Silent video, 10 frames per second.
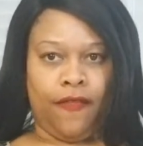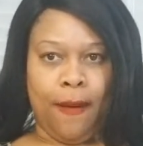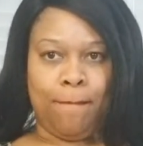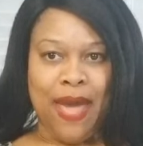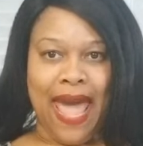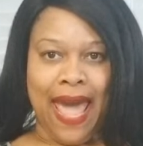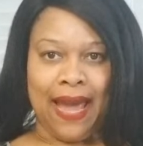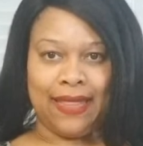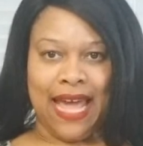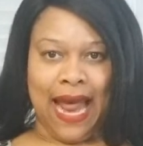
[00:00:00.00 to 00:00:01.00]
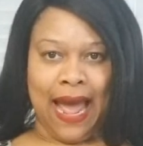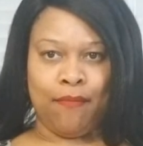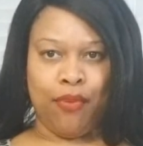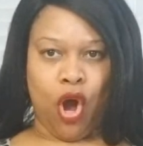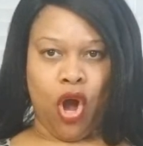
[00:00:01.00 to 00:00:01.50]
The bag that
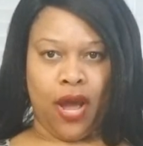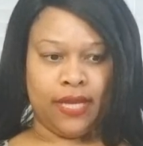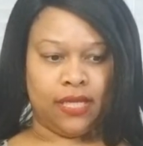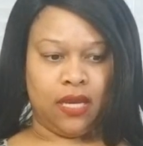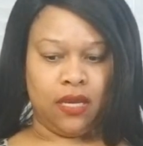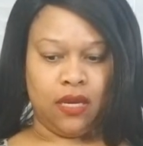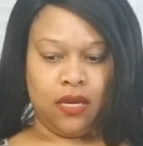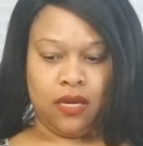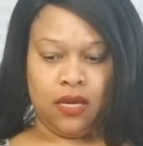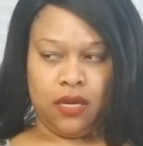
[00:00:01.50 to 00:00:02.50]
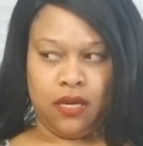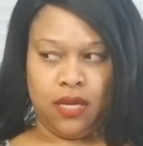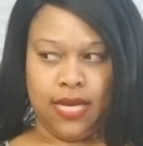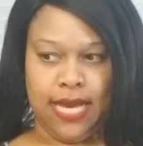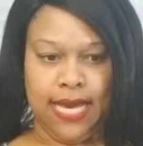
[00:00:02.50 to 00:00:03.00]
I bought
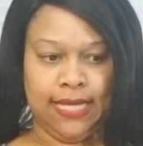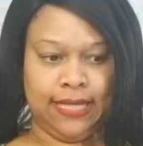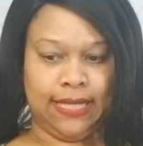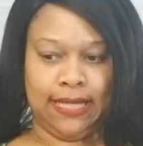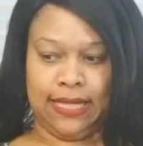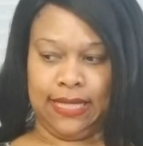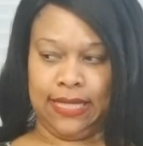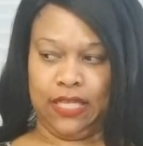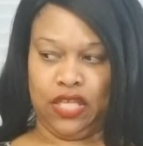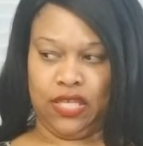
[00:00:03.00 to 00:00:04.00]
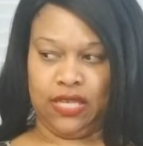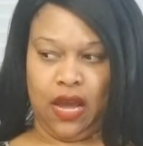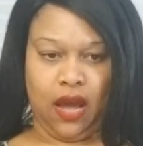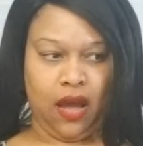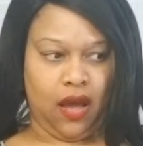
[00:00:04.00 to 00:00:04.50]
is
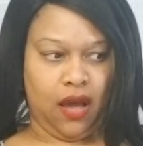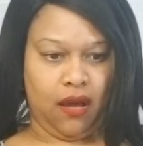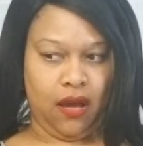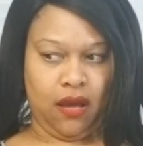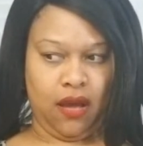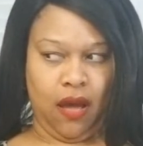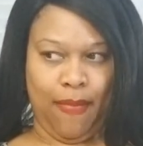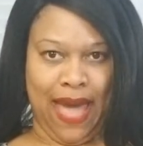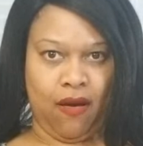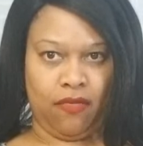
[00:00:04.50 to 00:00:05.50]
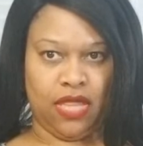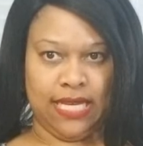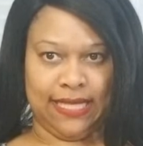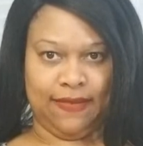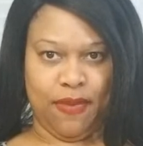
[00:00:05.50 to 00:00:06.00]
about
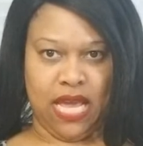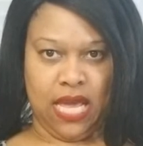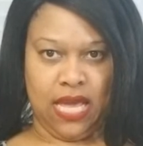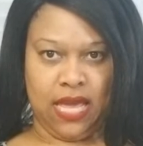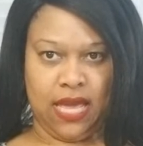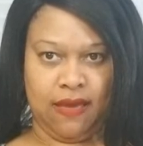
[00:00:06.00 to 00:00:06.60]
this big.